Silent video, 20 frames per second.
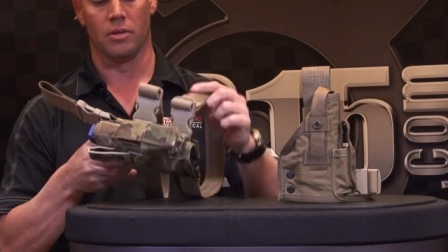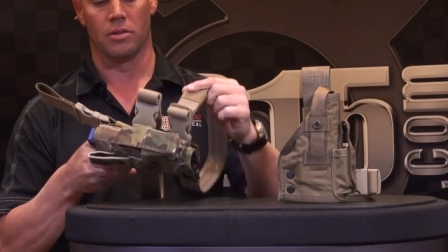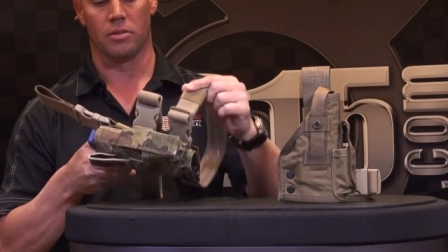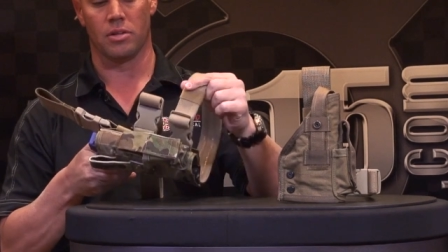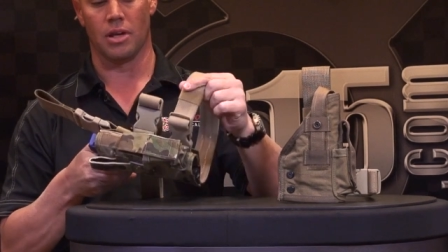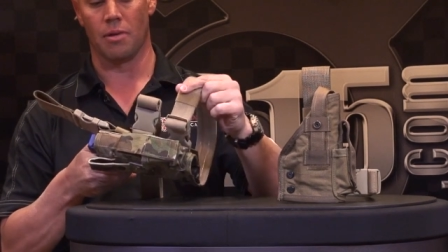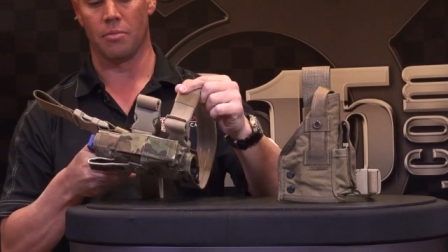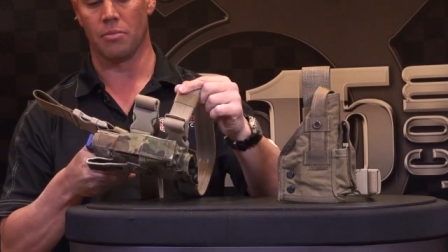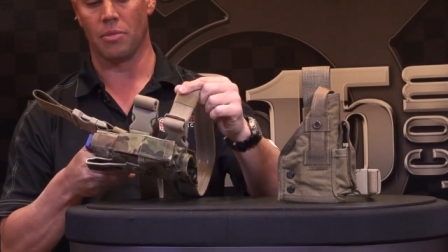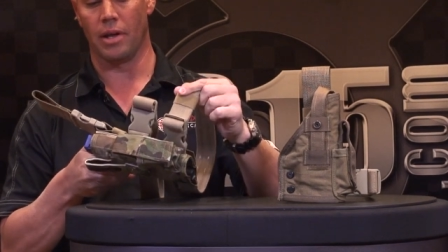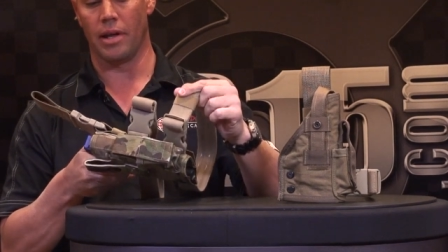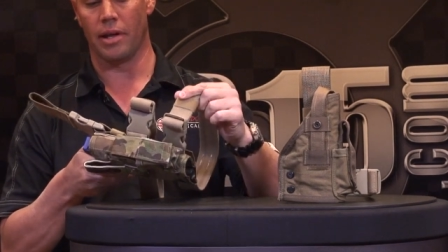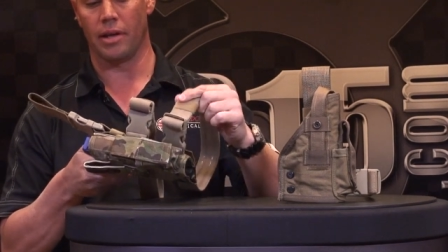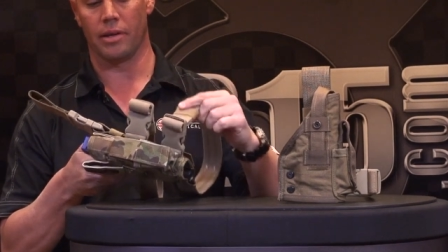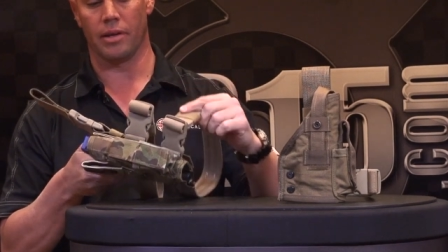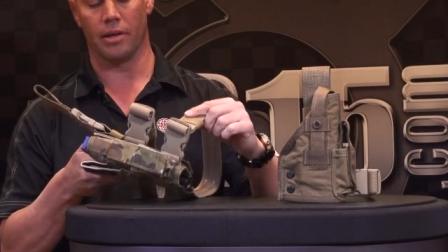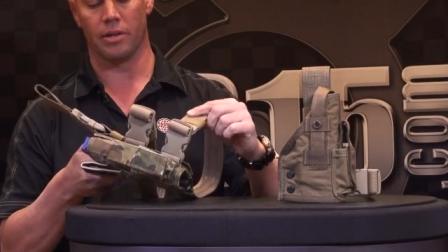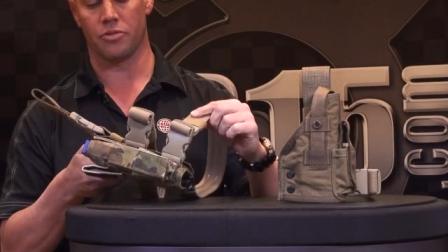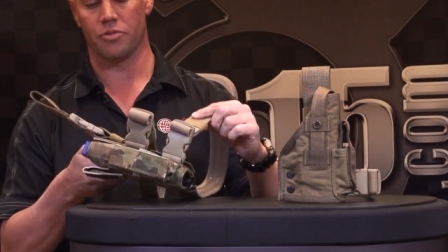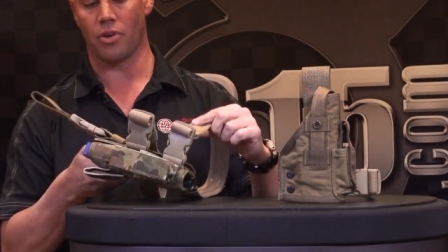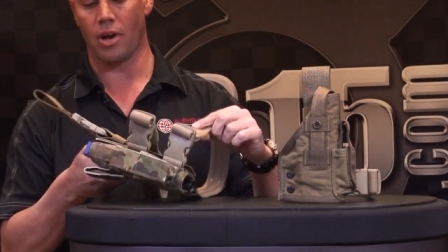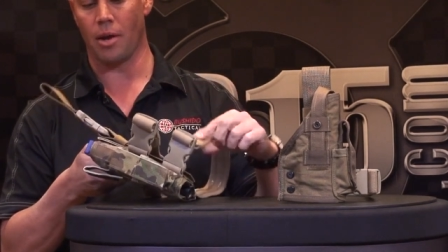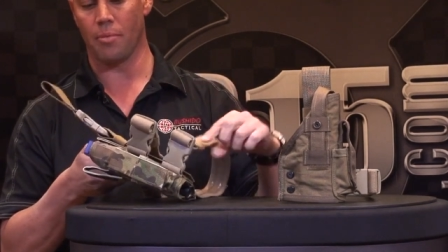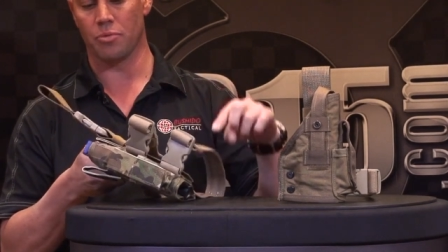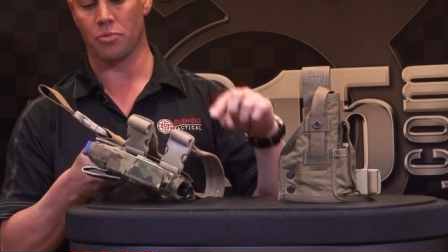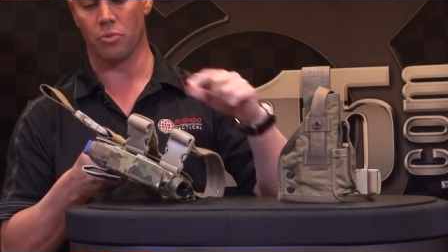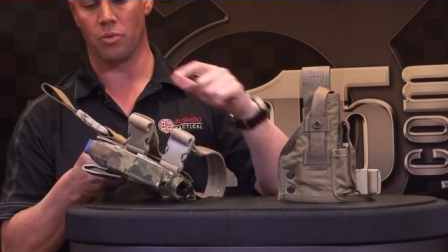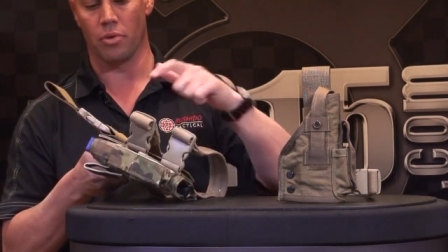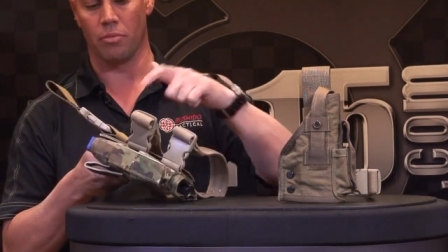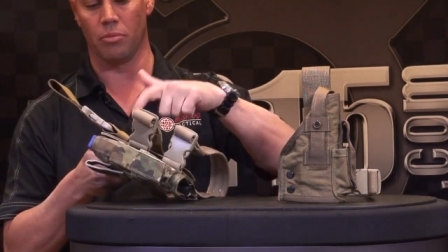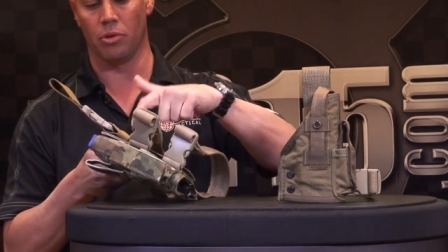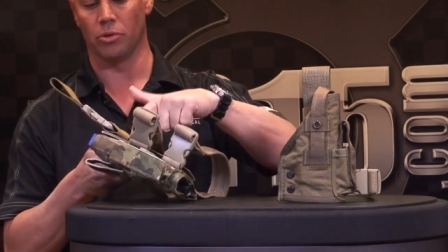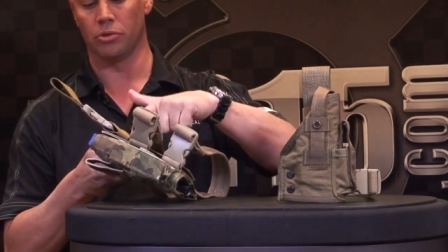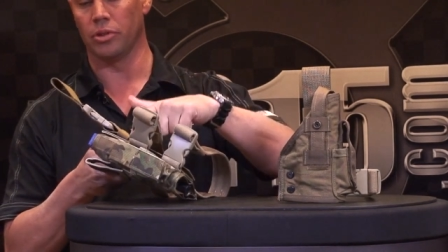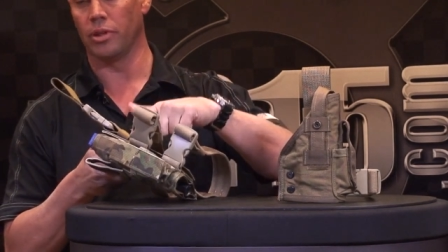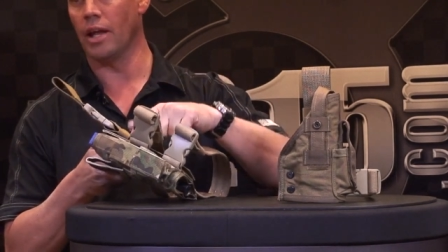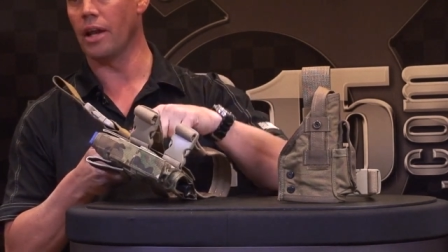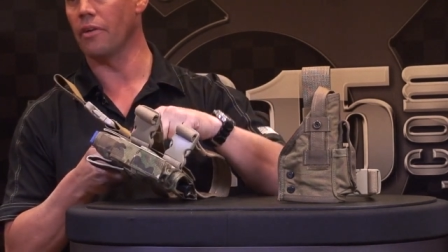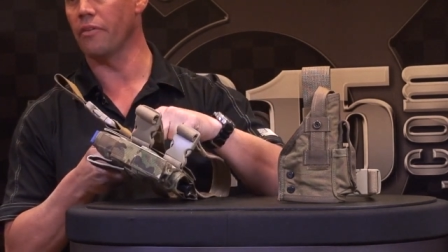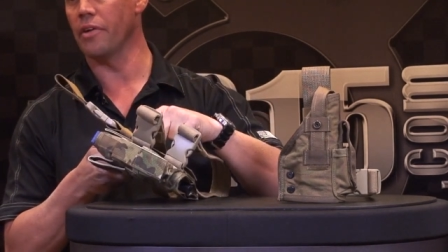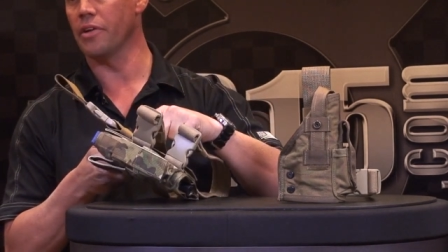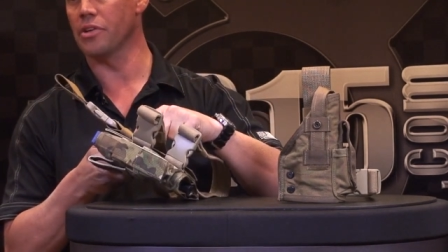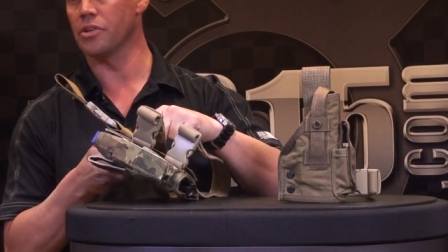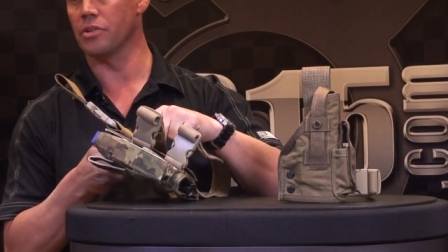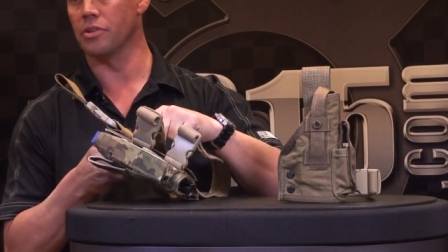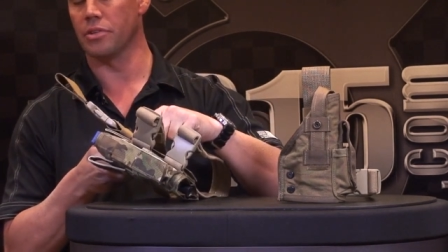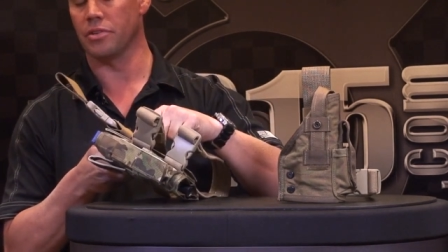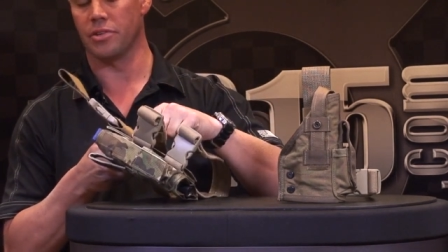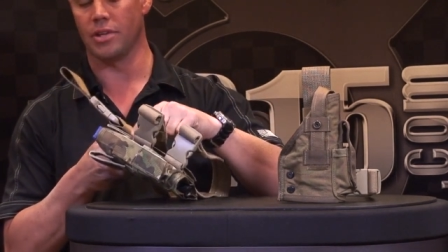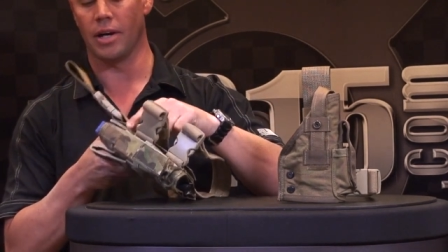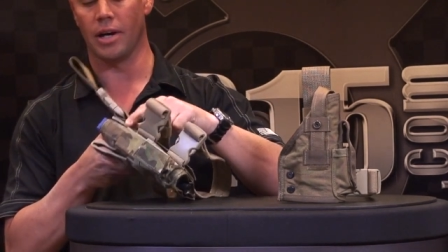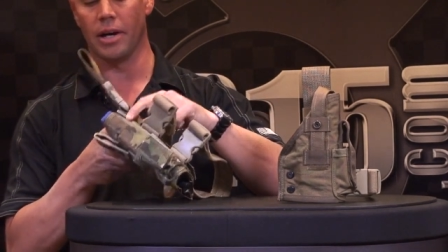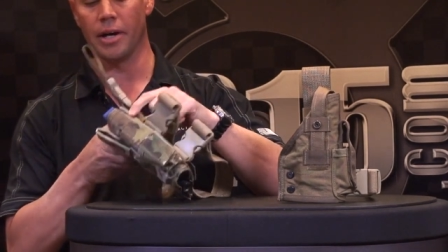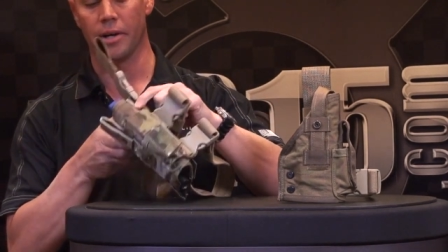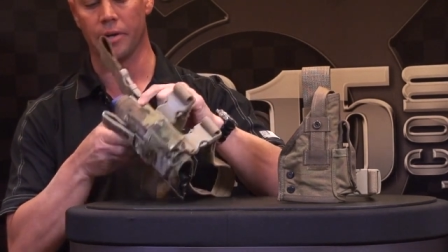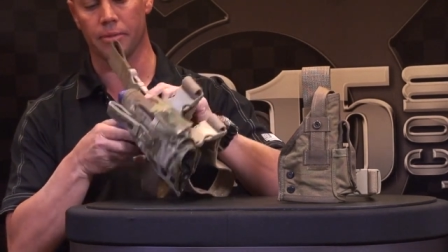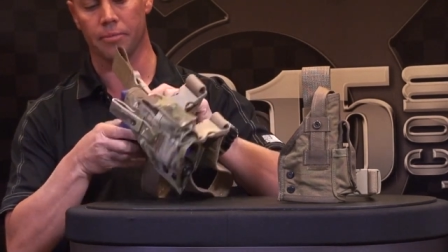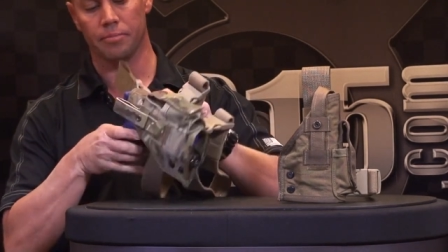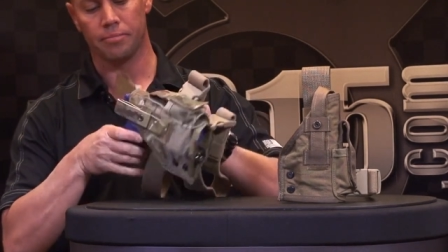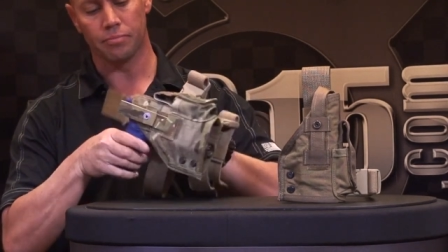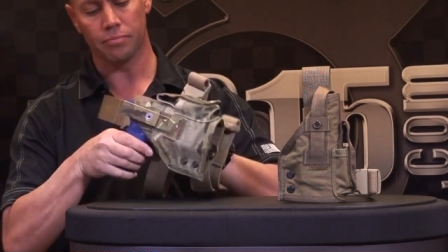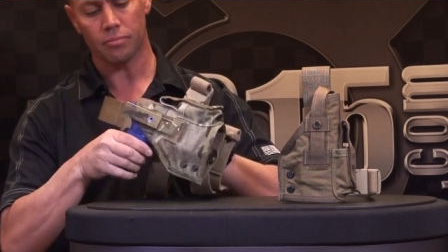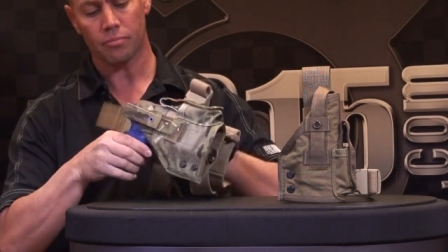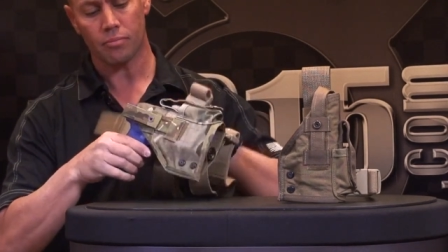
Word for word: same leg uh, straps with a bolt-in Allen wrench inside.